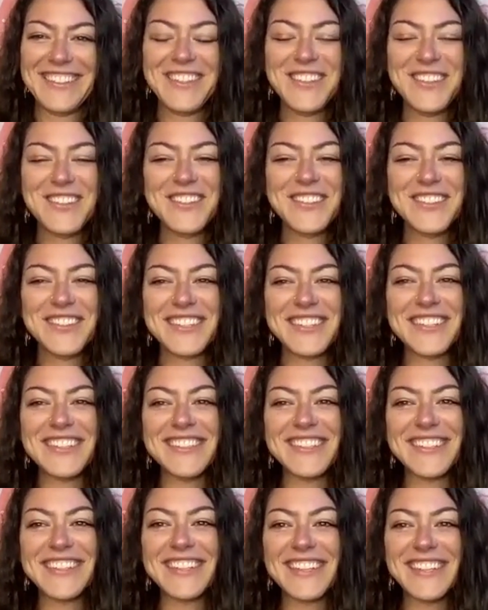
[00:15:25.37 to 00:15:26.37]
Too
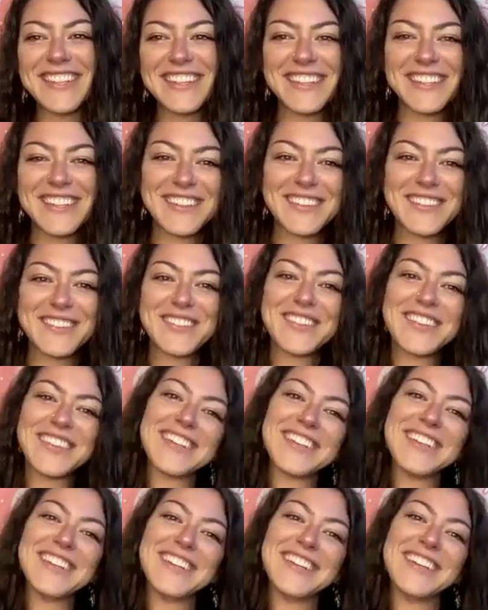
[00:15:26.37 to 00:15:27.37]
sensitive.
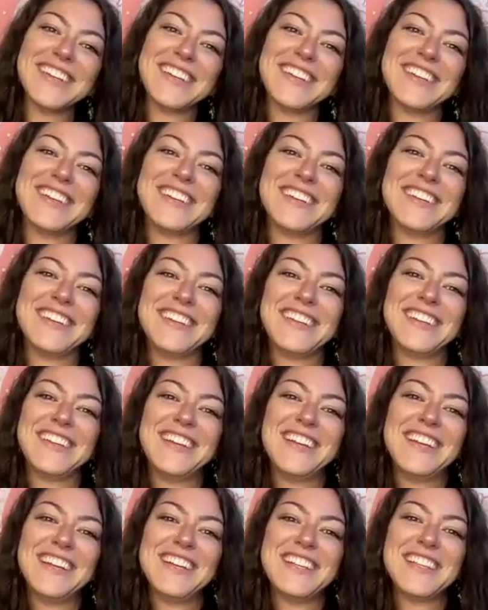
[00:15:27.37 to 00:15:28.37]
Ugh.
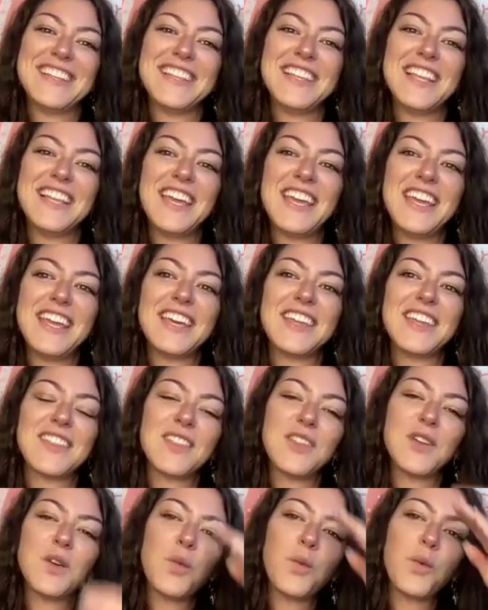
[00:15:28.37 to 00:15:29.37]
Like
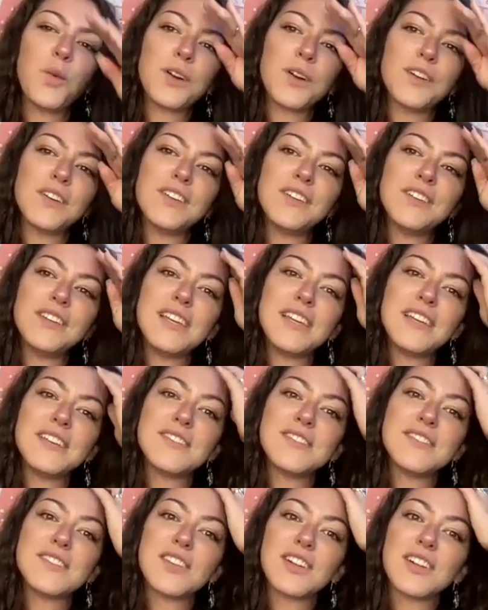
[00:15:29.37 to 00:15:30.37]
the world
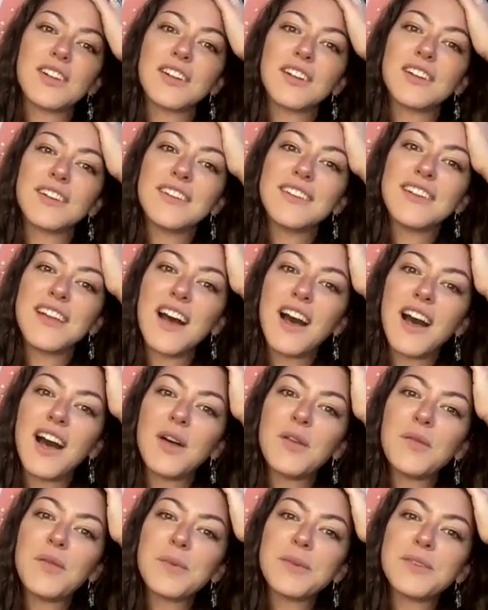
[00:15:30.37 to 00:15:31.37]
is turned
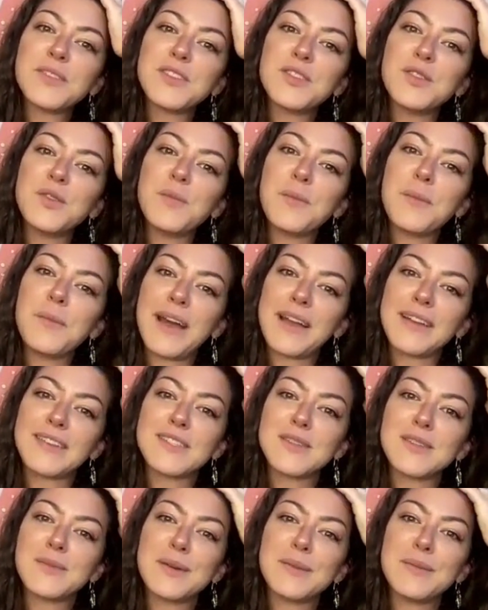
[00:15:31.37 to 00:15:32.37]
up to
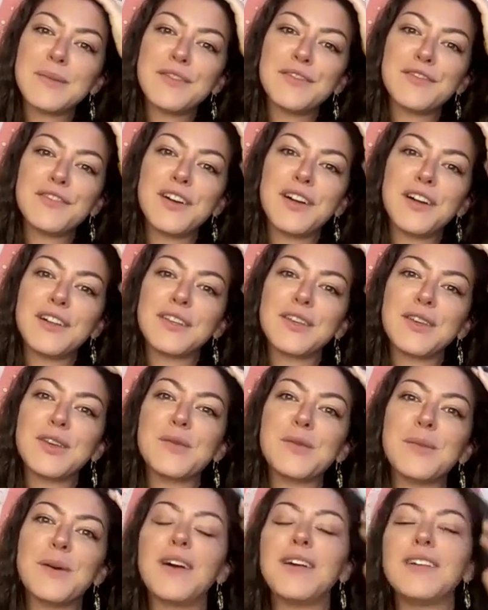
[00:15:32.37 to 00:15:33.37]
maximum
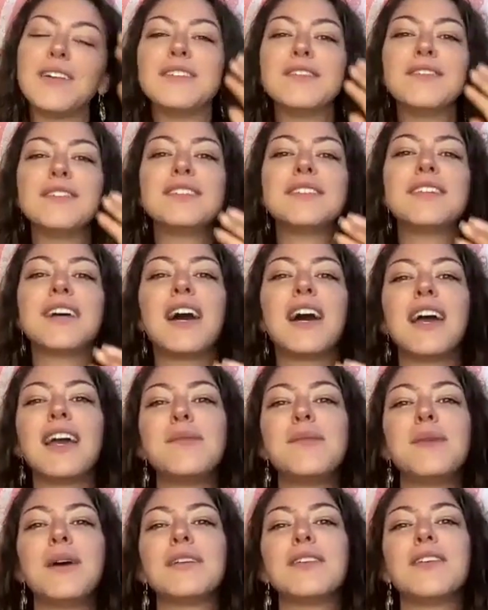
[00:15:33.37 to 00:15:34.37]
volume all of the
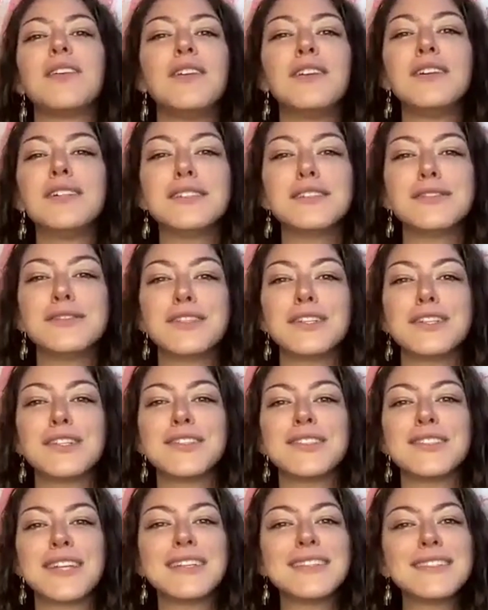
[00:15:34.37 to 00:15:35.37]
time on all of your
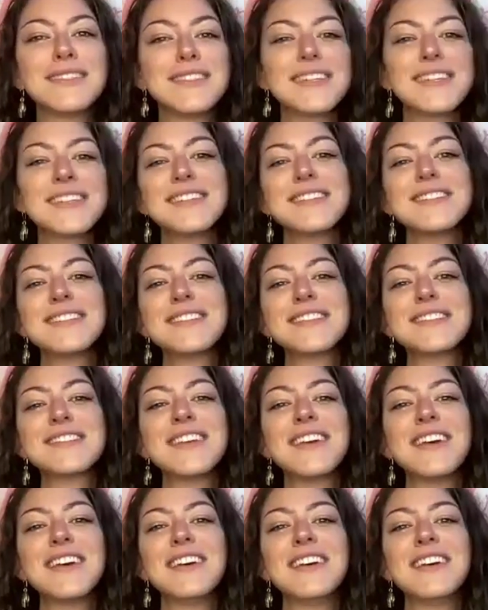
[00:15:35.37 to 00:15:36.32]
senses.